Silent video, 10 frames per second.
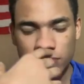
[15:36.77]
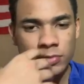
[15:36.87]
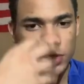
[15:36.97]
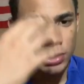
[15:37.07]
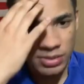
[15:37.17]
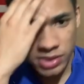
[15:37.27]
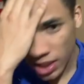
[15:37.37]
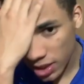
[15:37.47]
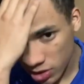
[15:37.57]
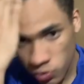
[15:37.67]
You know what I'm
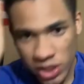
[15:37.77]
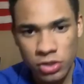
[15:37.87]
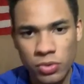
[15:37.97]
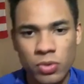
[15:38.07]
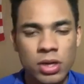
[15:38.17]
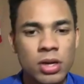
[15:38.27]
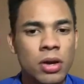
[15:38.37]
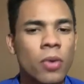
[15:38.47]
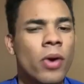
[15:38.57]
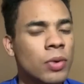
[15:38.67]
saying? Because we knew
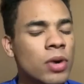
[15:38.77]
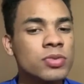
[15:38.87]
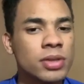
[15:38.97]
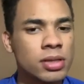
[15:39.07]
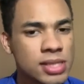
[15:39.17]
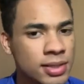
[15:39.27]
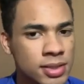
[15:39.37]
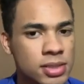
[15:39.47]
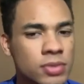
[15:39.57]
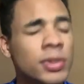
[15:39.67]
what it was with these
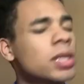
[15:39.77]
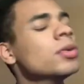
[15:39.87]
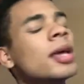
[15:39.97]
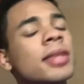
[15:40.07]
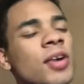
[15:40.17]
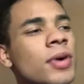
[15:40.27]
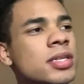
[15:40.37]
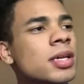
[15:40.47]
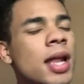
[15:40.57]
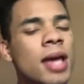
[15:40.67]
niggas. We knew that they
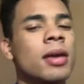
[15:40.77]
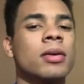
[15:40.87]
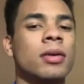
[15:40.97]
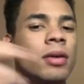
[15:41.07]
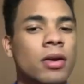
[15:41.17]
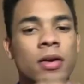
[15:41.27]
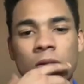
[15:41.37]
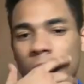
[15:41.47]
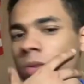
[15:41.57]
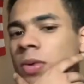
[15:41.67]
wasn't like
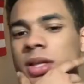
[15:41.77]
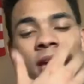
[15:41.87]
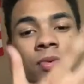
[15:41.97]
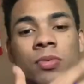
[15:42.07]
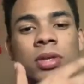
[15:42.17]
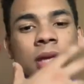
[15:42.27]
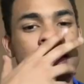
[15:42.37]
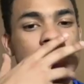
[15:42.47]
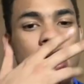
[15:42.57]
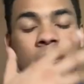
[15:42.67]
what they
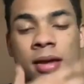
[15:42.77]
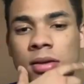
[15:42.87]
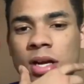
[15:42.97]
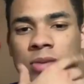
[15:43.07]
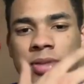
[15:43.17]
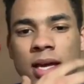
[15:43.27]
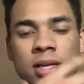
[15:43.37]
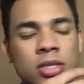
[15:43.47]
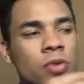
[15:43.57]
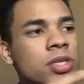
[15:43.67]
said. You know what I'm saying?
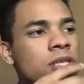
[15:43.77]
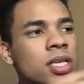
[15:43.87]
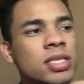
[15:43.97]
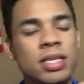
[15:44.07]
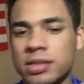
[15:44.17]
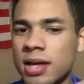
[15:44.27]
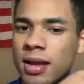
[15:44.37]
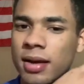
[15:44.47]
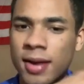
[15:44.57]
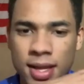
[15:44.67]
So we should have just
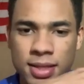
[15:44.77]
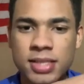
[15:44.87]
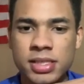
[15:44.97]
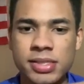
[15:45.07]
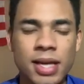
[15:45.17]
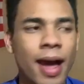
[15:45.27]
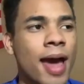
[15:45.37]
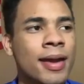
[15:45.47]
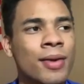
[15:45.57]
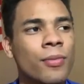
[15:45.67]
let that shit
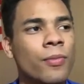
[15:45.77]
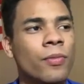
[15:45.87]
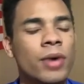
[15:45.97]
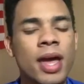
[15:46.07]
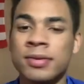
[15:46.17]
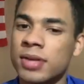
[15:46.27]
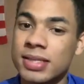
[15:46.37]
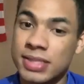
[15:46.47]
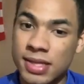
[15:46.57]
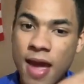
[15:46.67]
slide and handle that
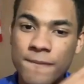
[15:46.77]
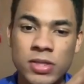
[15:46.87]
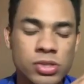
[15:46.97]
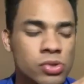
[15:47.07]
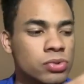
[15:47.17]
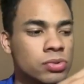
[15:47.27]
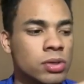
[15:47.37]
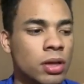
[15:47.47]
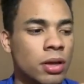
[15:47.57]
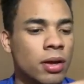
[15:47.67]
shit after school.
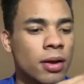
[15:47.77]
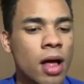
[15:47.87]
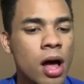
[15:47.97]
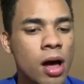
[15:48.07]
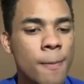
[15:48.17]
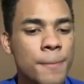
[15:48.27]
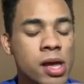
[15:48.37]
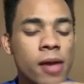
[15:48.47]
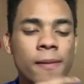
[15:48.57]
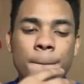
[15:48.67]

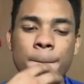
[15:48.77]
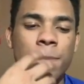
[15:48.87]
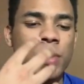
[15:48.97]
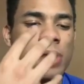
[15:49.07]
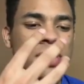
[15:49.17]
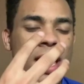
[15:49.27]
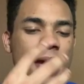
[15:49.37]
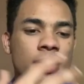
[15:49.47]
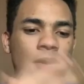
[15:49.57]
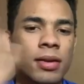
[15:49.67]
But you know what I'm
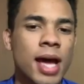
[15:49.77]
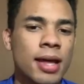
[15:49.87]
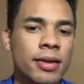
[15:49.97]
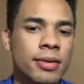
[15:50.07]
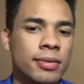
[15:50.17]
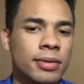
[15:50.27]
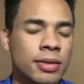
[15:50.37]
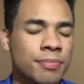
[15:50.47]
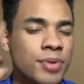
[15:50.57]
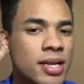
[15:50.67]
saying? Not the
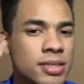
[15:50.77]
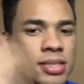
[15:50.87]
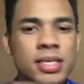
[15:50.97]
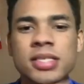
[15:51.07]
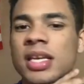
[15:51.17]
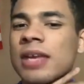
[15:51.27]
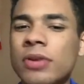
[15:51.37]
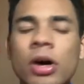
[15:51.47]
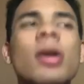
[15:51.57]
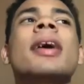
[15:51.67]
brightest decision. Even
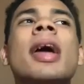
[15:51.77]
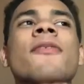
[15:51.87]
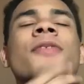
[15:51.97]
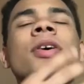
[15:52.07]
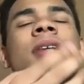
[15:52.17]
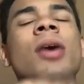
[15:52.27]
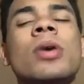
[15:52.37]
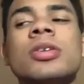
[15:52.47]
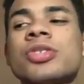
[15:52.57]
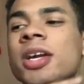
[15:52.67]
though like at first I
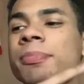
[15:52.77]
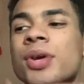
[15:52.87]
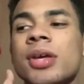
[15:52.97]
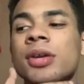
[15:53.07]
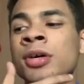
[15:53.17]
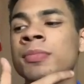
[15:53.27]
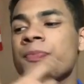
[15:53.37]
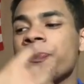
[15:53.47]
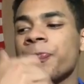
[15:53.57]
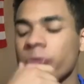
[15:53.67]
was trying to break it up,
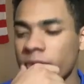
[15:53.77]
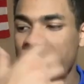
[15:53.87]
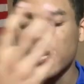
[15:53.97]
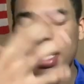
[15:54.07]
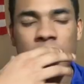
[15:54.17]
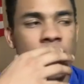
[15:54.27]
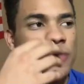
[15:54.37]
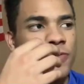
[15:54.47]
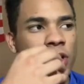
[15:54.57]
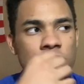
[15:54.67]
I did get hit
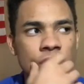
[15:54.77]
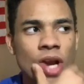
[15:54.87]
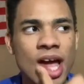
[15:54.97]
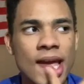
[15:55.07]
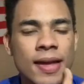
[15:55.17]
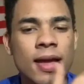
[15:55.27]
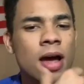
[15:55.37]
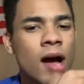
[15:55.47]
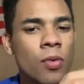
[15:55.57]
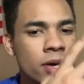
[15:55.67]
first, so like
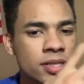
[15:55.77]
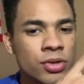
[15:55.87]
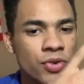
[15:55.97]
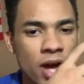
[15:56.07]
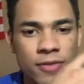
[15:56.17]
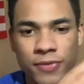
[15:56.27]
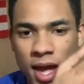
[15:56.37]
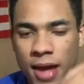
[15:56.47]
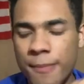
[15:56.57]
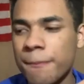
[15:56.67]
I was in the right for
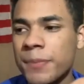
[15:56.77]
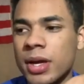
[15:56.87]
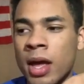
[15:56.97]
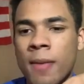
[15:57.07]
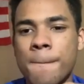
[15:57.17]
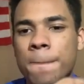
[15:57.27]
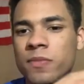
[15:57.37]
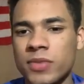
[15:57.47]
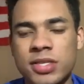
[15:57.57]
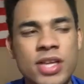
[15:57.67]
that. But
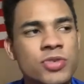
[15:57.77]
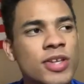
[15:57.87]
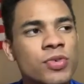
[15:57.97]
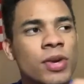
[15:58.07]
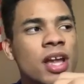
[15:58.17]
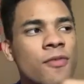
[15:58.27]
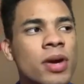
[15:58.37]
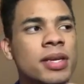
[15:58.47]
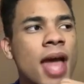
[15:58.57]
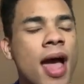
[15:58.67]
the situation would have never
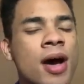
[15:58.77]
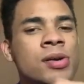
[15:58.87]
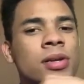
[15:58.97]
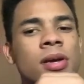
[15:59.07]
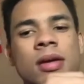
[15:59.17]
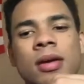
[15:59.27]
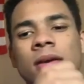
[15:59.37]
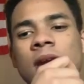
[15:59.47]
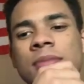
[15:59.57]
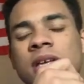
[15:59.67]
went down.
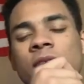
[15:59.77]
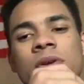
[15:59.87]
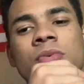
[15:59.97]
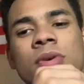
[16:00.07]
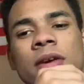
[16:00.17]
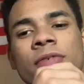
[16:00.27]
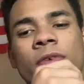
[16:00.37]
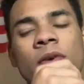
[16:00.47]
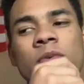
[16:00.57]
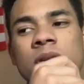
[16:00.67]
You know what I'm saying? If we
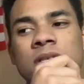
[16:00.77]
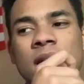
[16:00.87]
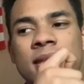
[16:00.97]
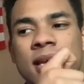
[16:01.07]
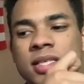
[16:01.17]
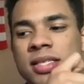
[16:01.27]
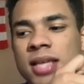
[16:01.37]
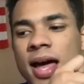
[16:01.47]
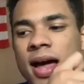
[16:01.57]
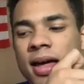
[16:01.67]
have just let that shit
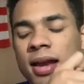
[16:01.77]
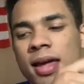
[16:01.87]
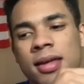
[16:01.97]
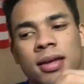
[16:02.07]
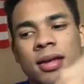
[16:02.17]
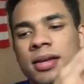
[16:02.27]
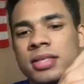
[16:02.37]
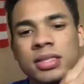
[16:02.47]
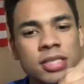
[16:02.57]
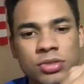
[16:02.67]
slide, like
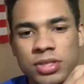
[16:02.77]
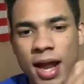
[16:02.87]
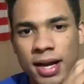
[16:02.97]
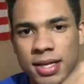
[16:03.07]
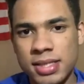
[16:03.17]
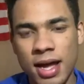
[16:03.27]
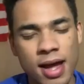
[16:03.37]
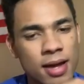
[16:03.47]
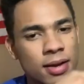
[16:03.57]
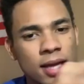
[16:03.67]
some shit you gotta let
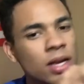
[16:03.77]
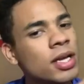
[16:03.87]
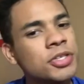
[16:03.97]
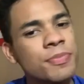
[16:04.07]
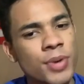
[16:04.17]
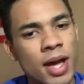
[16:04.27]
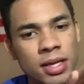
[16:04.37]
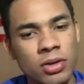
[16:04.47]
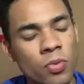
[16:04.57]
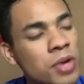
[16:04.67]
slide. Like don't let your pride get
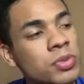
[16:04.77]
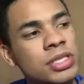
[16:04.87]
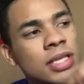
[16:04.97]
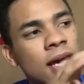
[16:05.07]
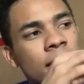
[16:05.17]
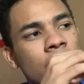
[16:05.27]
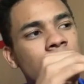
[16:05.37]
in the way with shit like that.